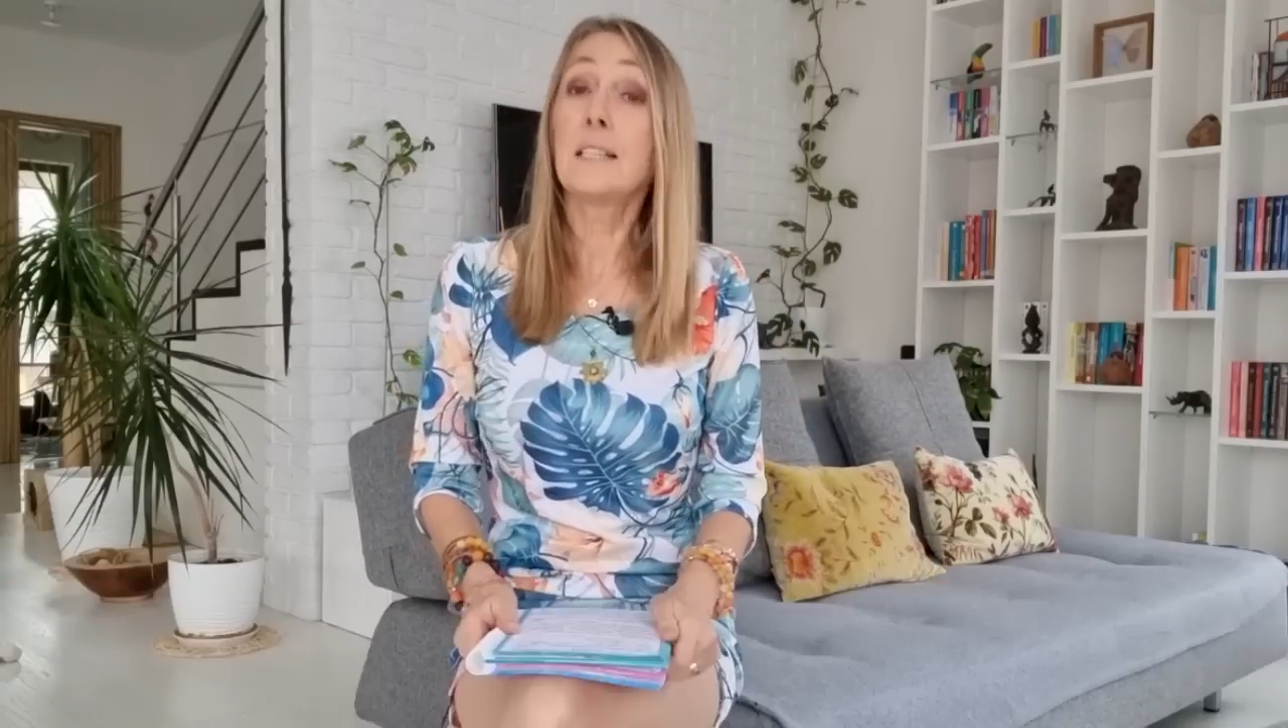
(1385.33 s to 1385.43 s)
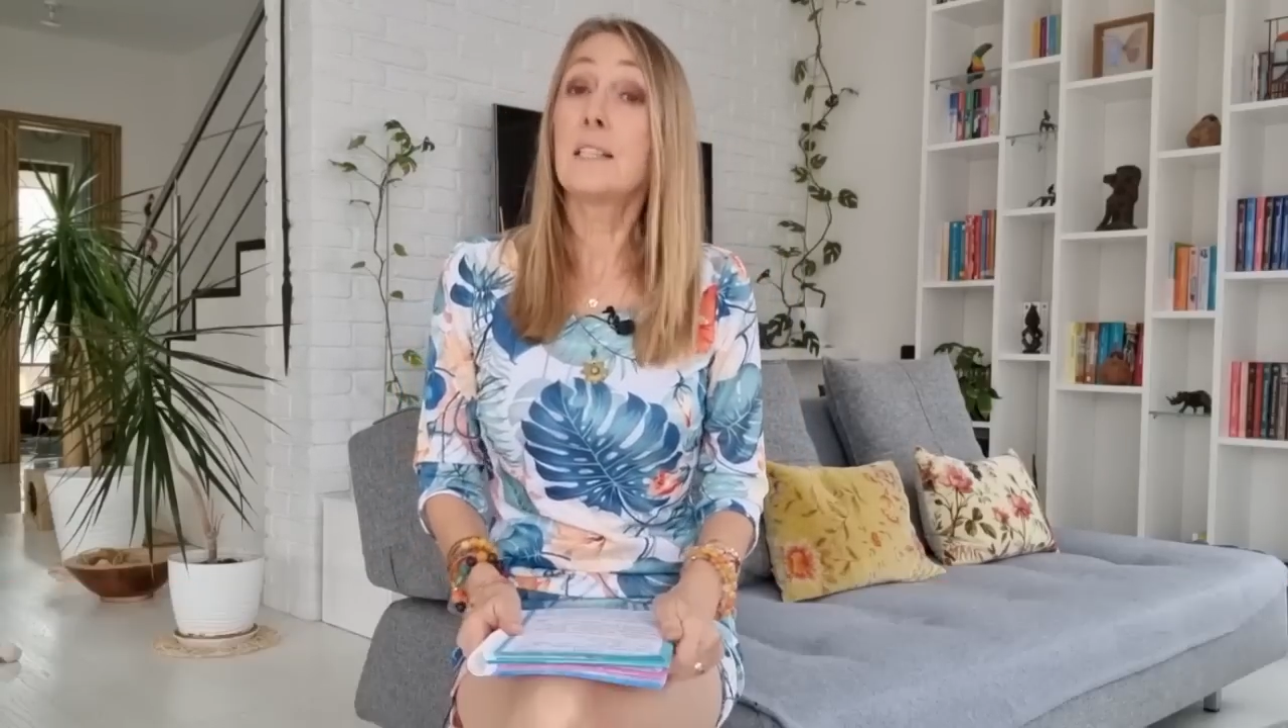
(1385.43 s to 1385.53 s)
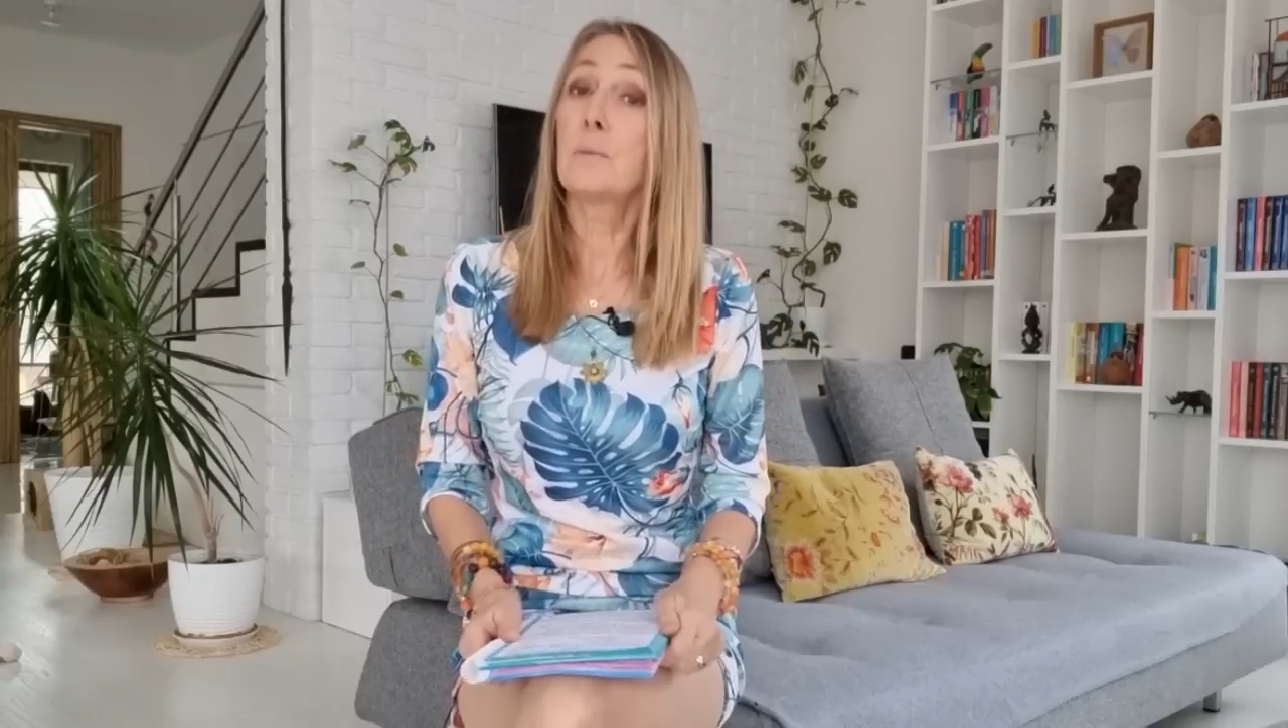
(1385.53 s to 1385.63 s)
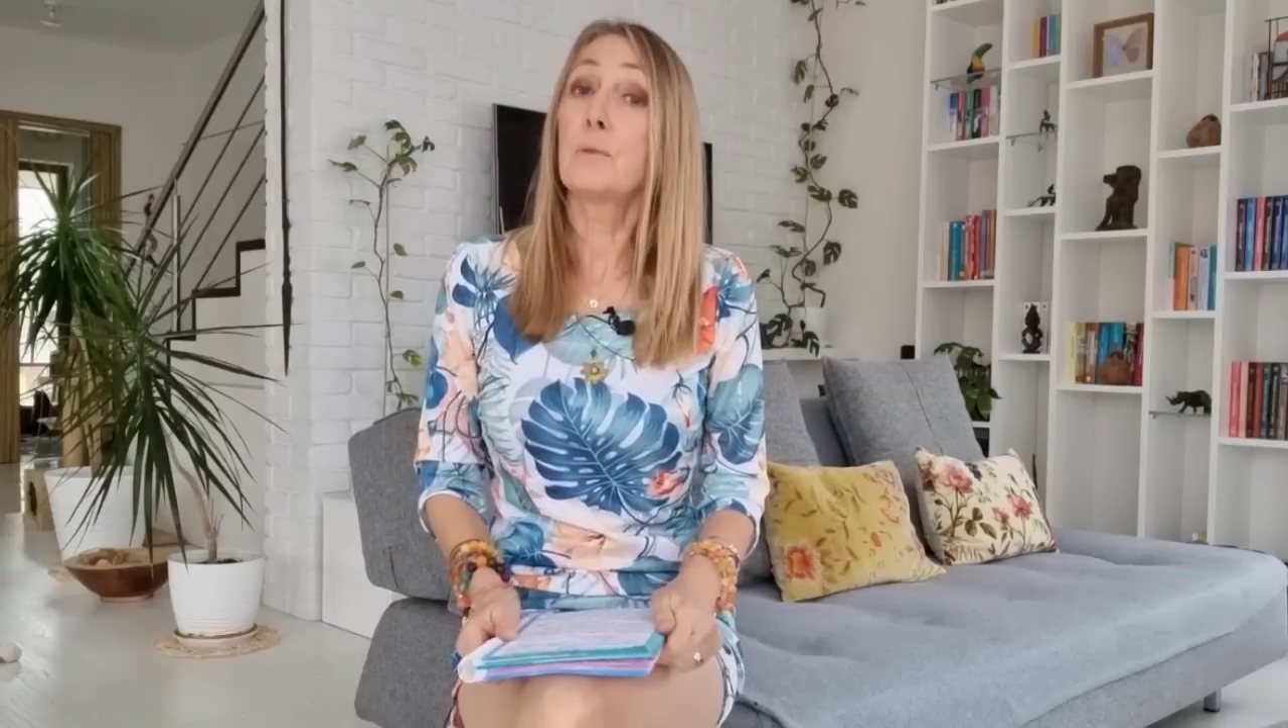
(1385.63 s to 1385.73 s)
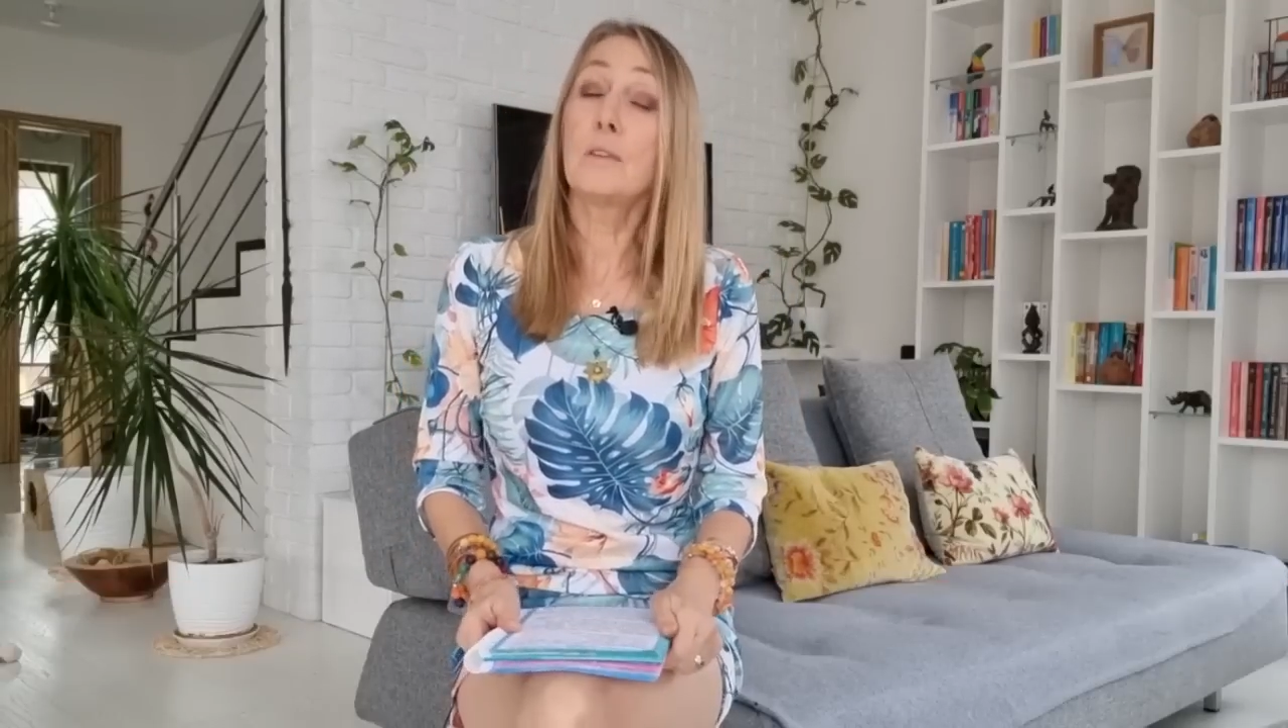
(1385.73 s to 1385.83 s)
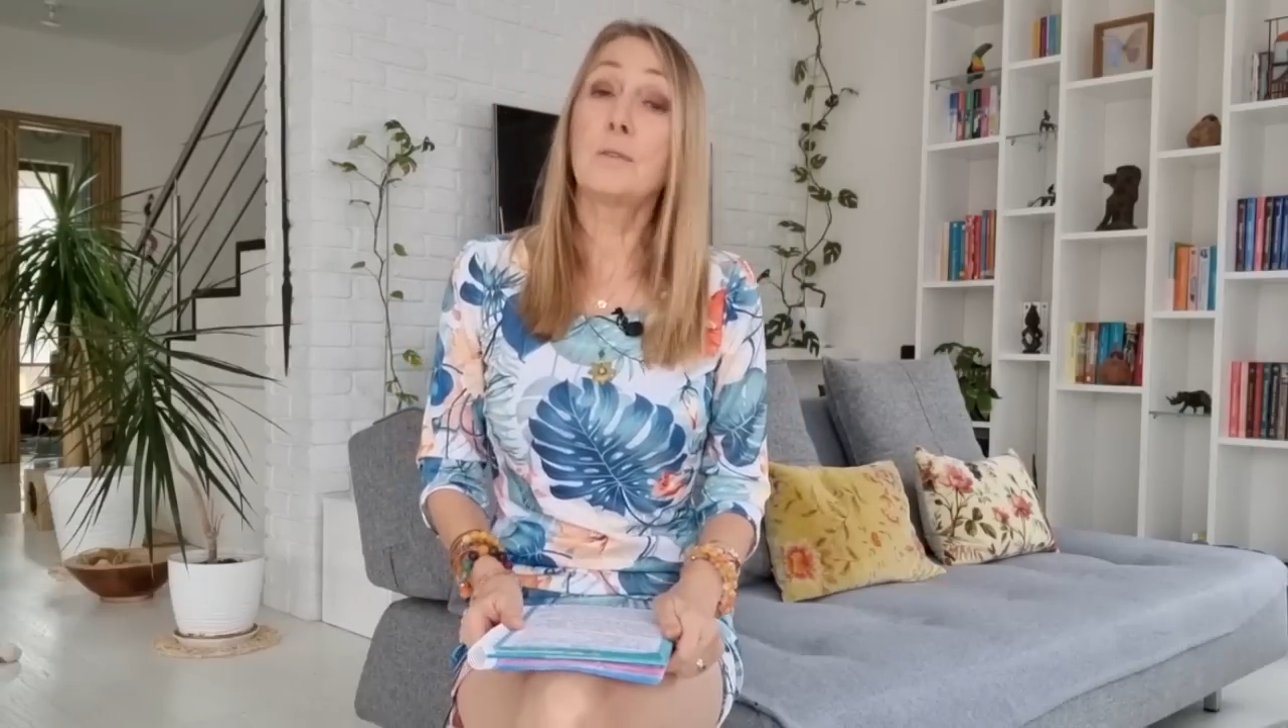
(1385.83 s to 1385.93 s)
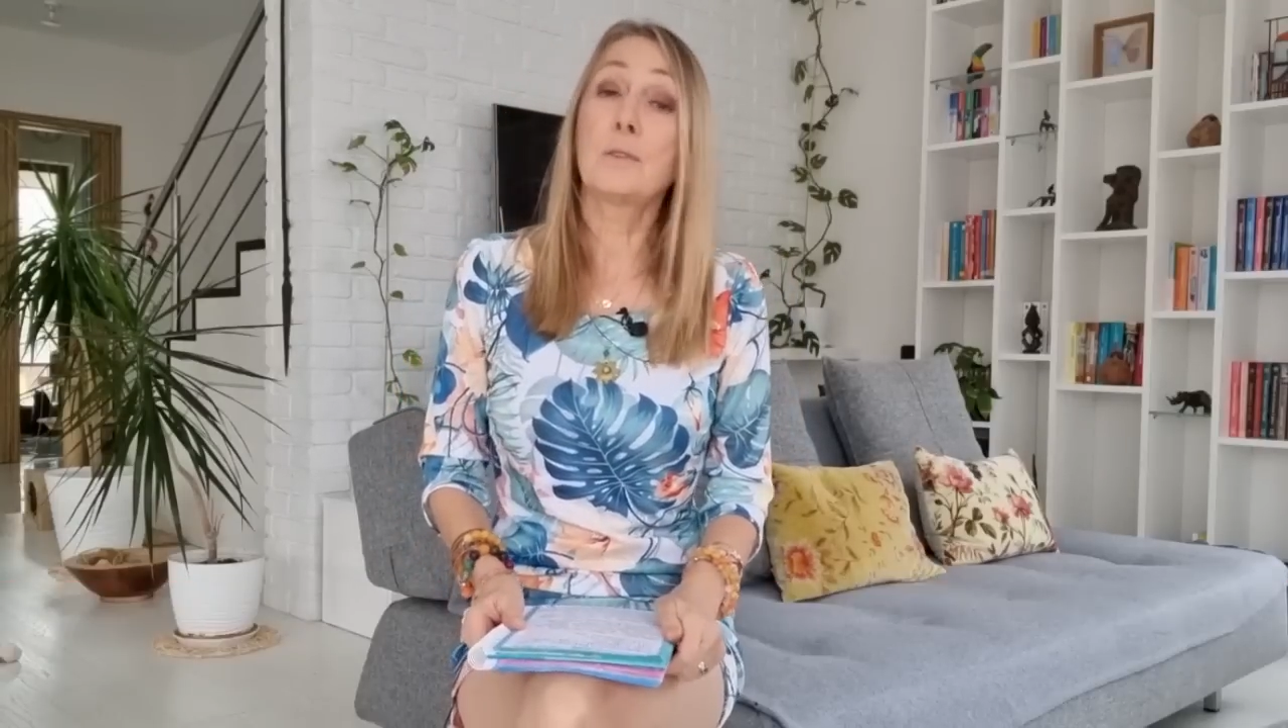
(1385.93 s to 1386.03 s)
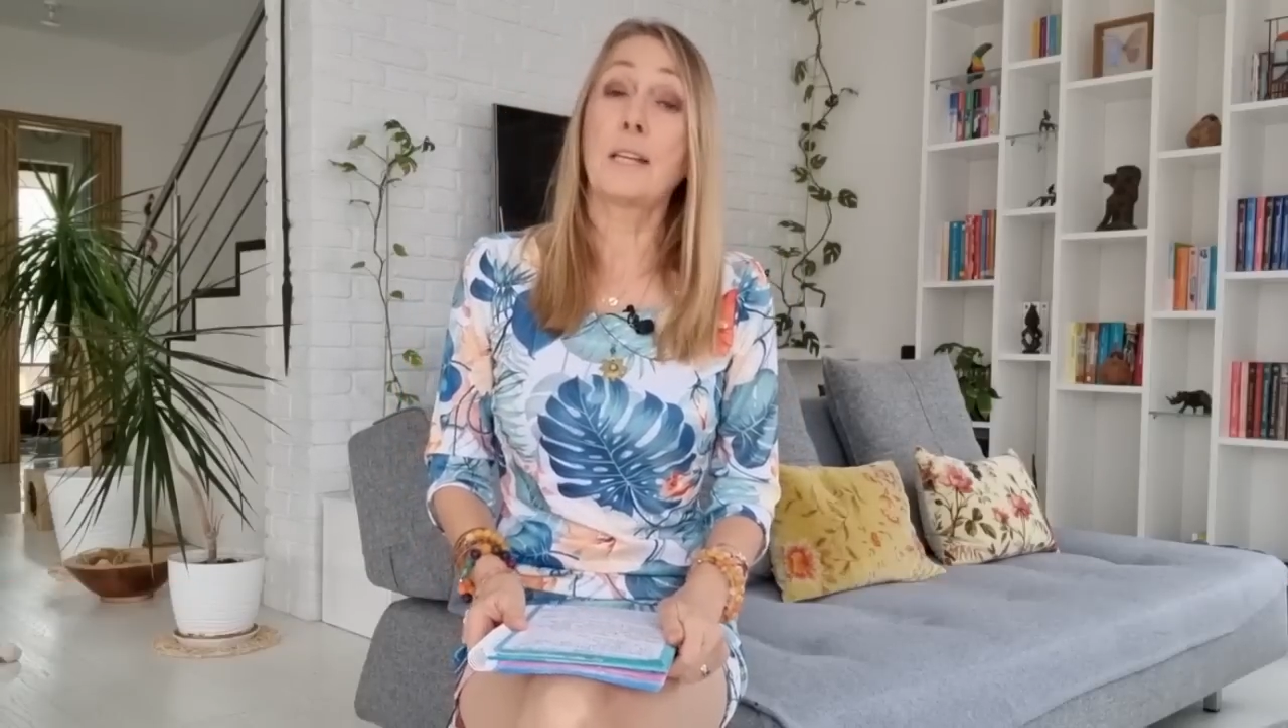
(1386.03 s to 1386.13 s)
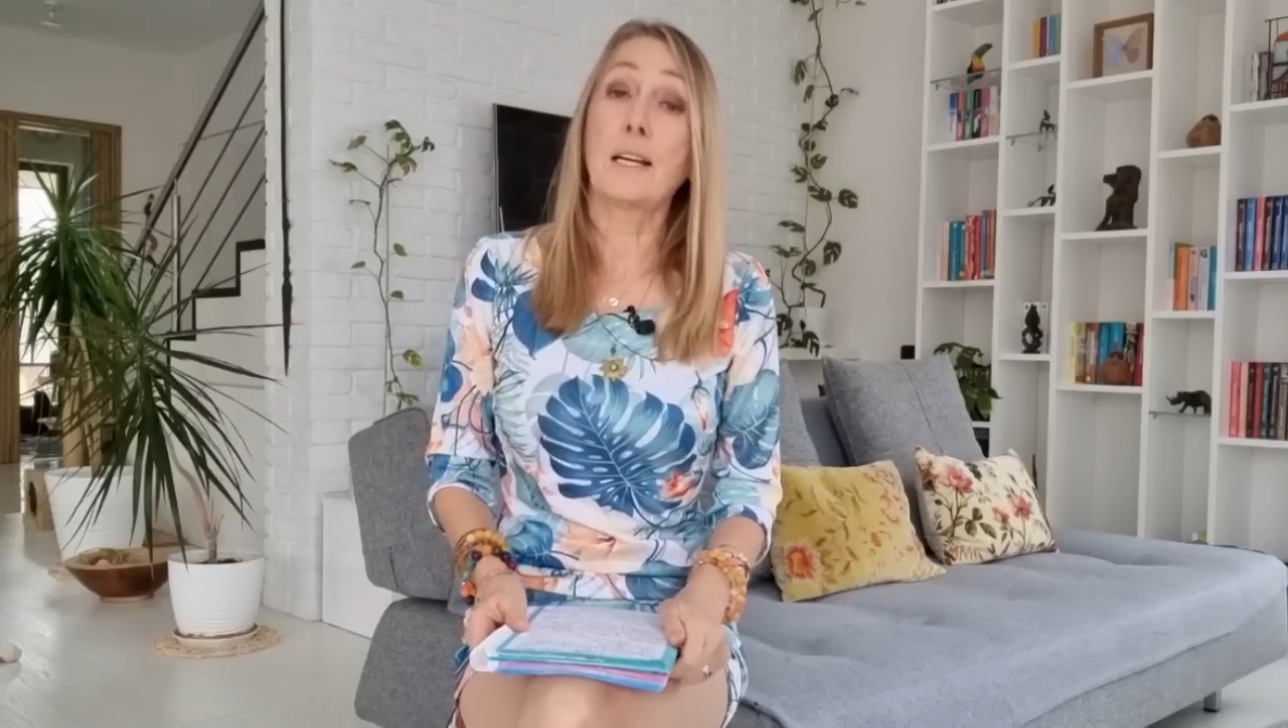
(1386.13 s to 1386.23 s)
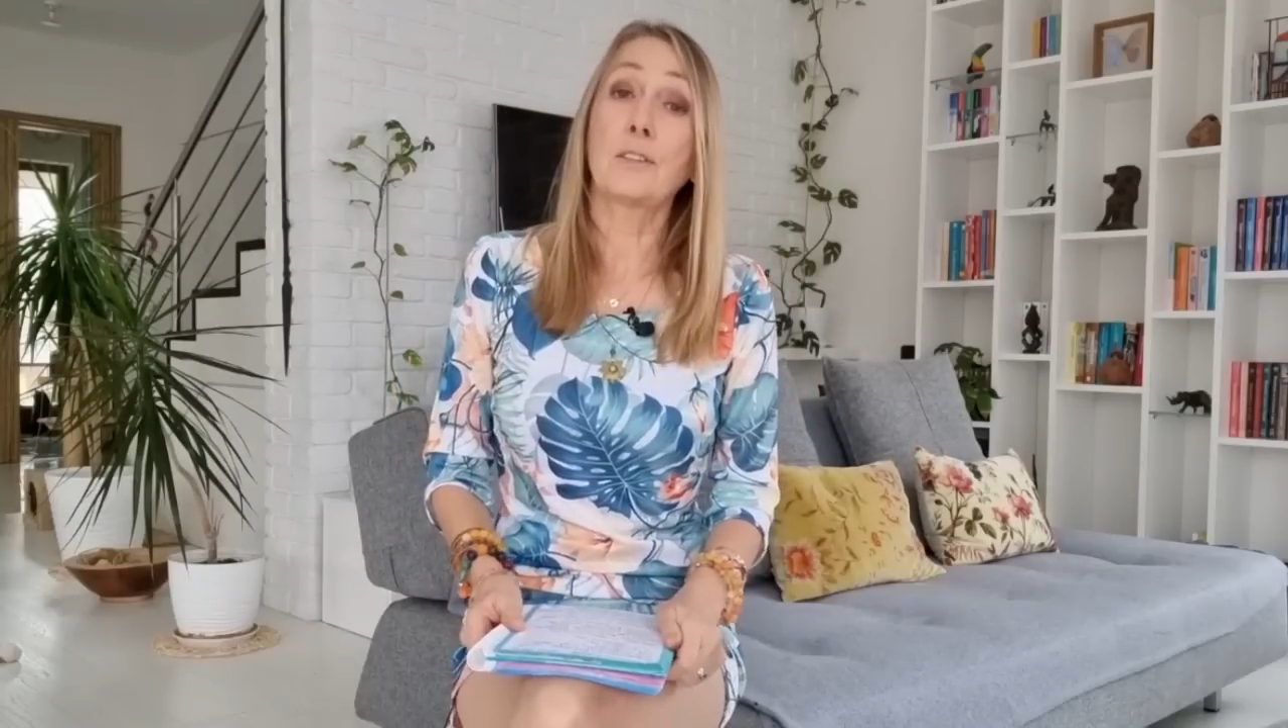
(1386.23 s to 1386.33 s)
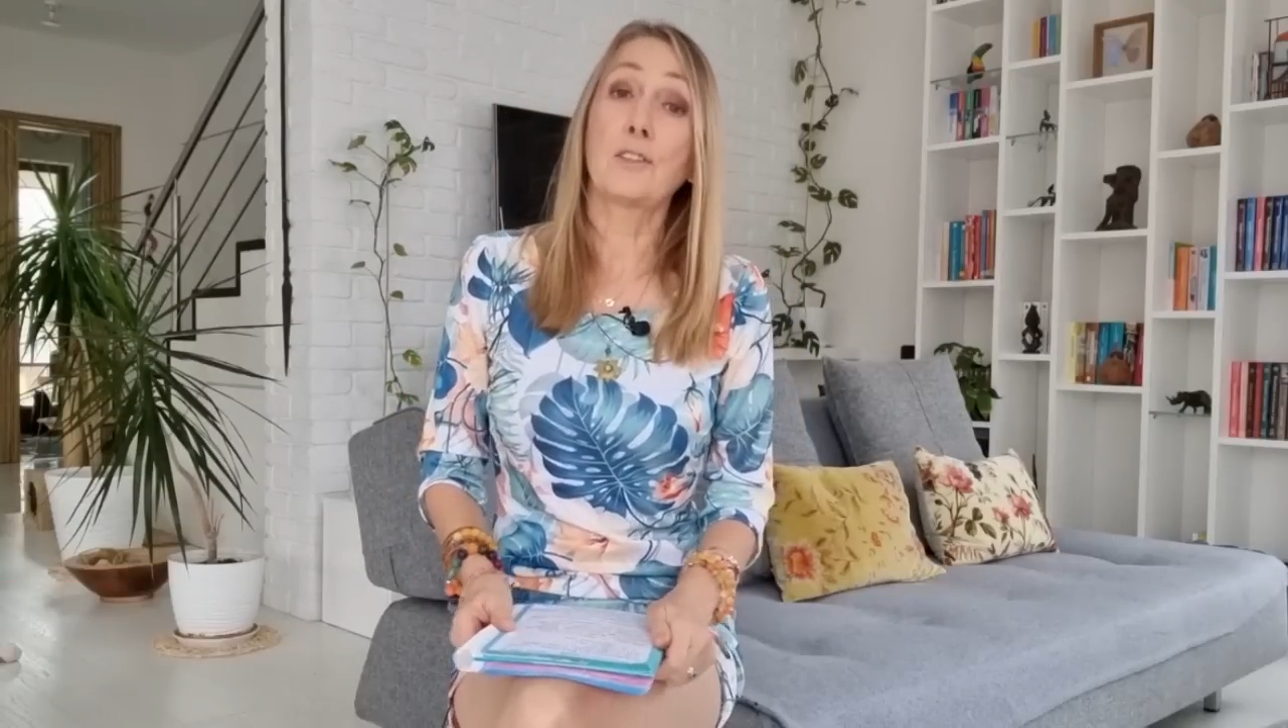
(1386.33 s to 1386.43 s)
at all